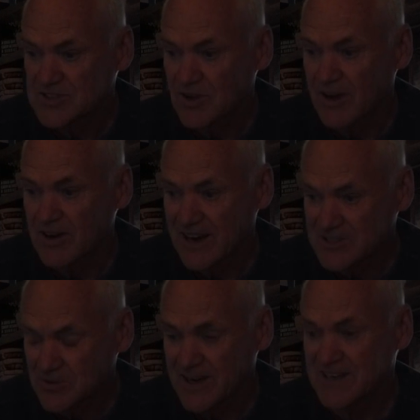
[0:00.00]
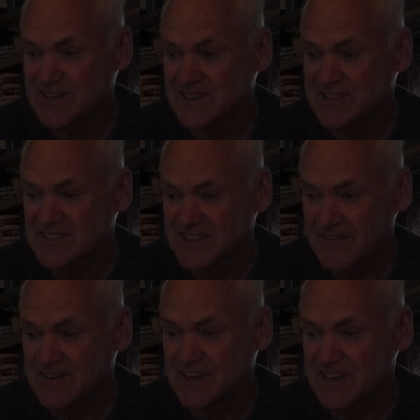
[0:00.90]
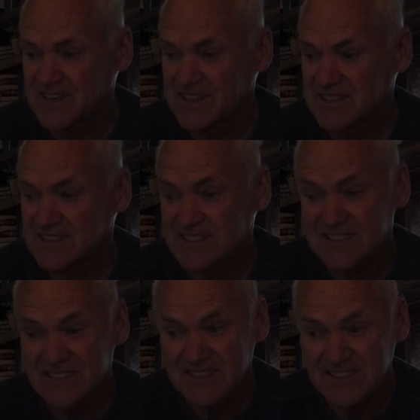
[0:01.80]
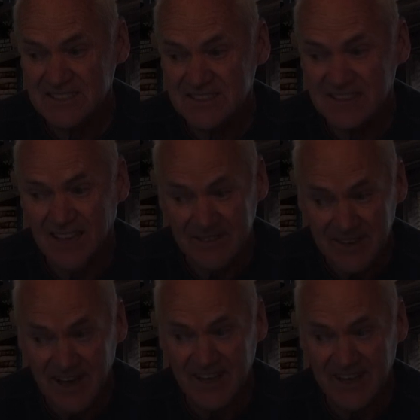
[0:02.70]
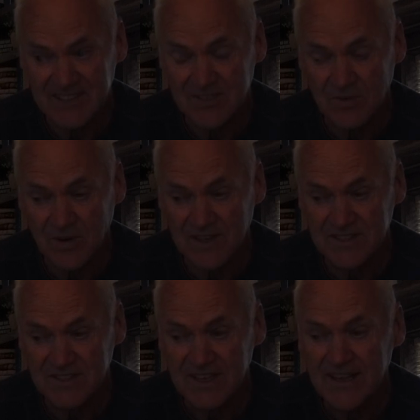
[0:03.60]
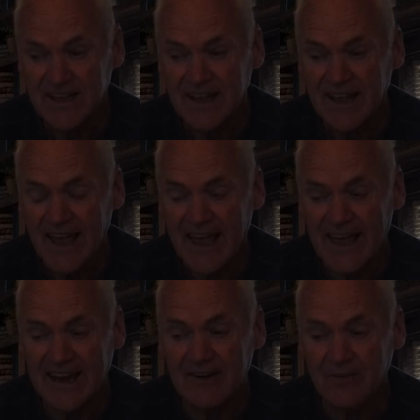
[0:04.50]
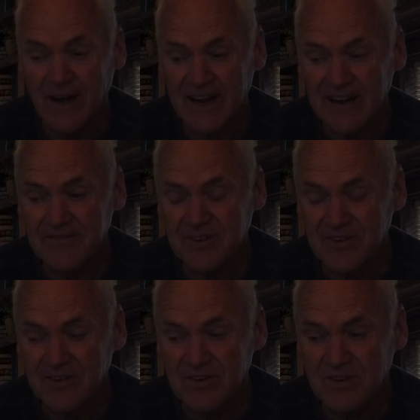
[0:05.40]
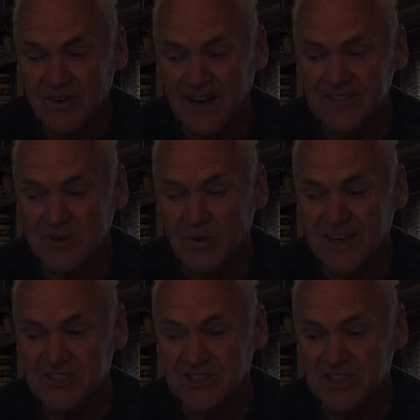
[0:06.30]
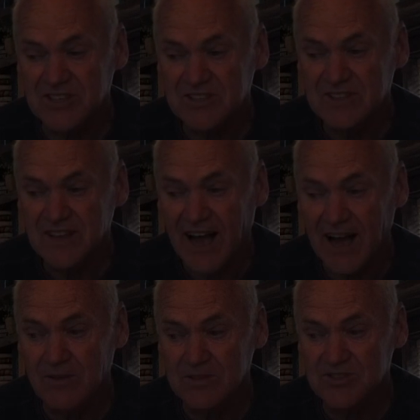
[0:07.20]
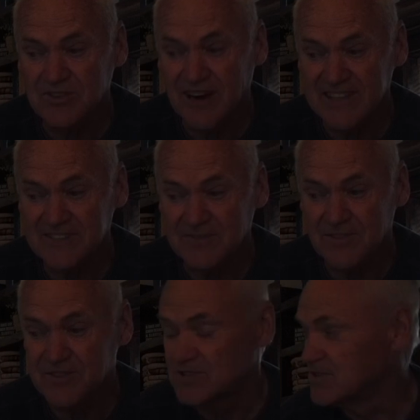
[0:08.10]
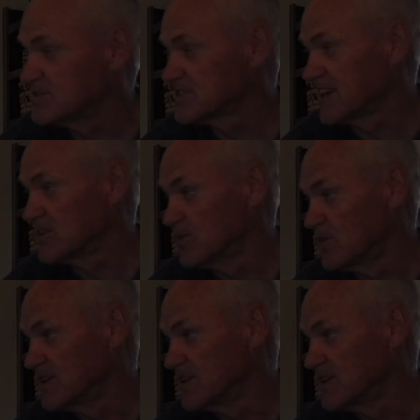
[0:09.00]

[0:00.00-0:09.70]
so I graduated in '77, I guess it was. And right after graduation, I was transferred to St.